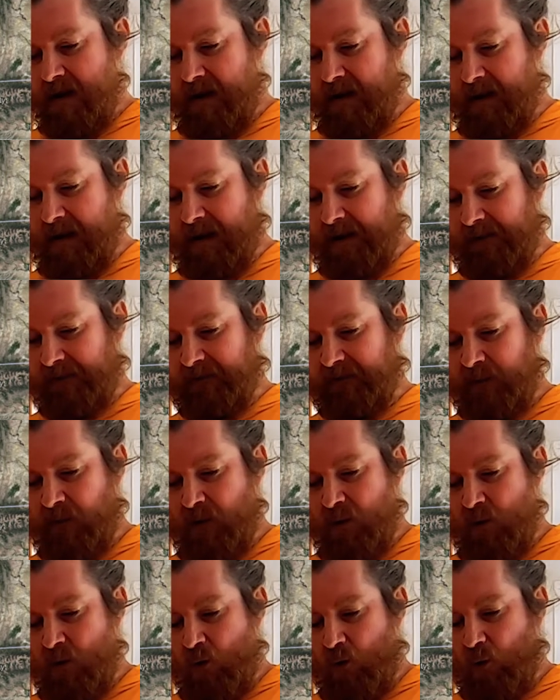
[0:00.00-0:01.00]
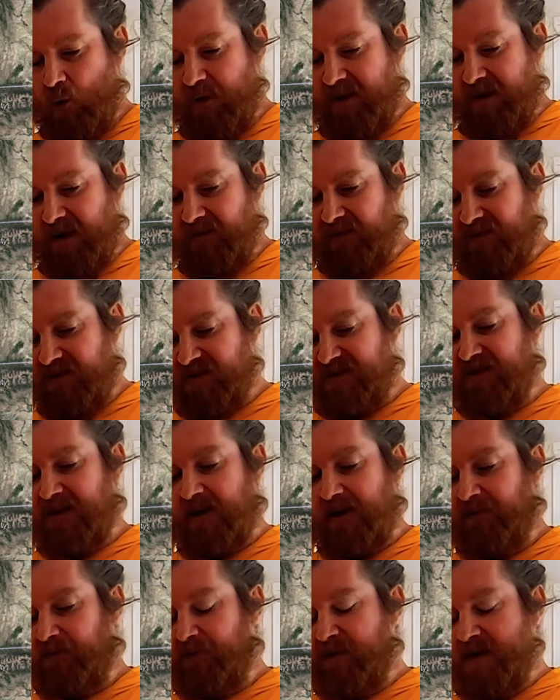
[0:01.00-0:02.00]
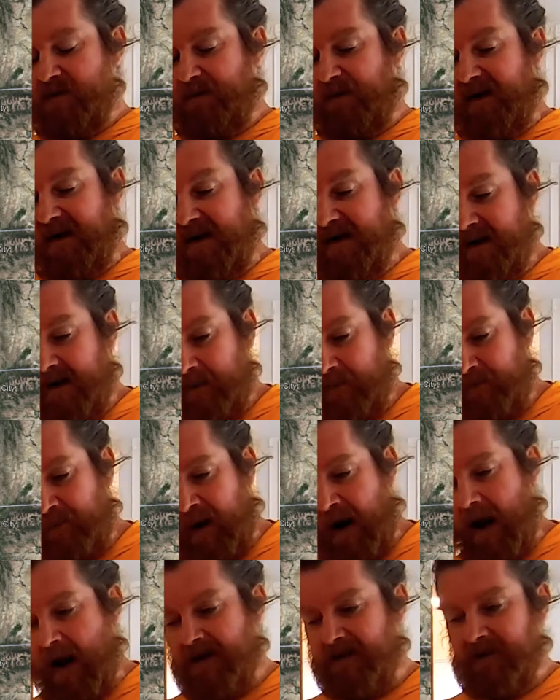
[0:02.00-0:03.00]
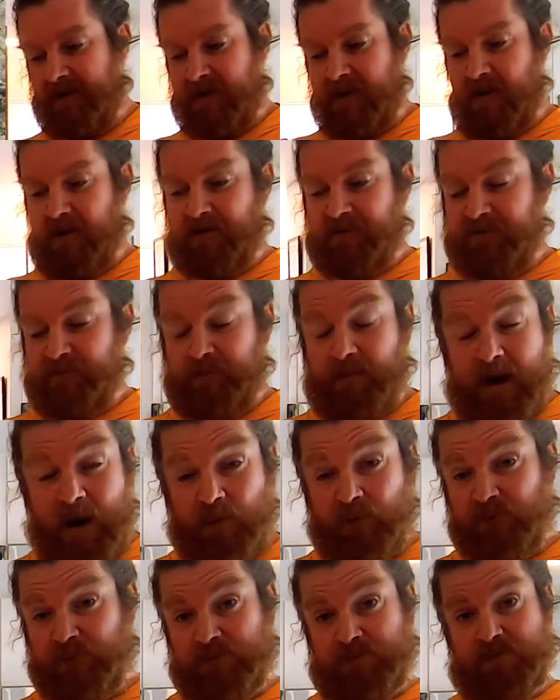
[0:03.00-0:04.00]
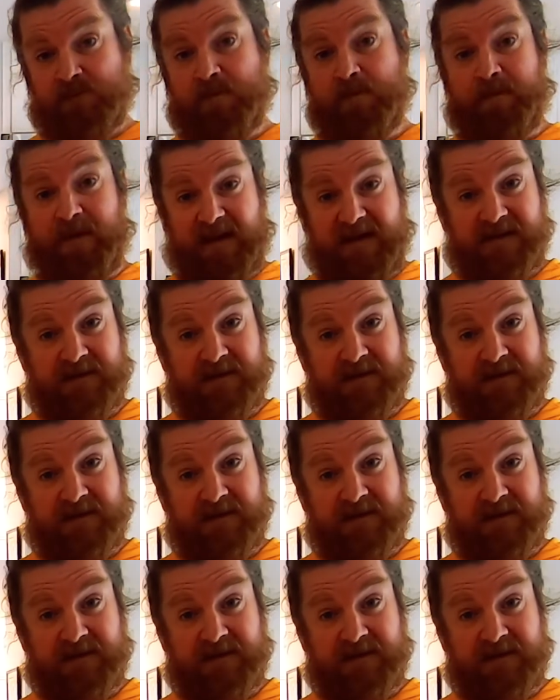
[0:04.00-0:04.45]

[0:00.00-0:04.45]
and we get this kind of repeating pattern of mountain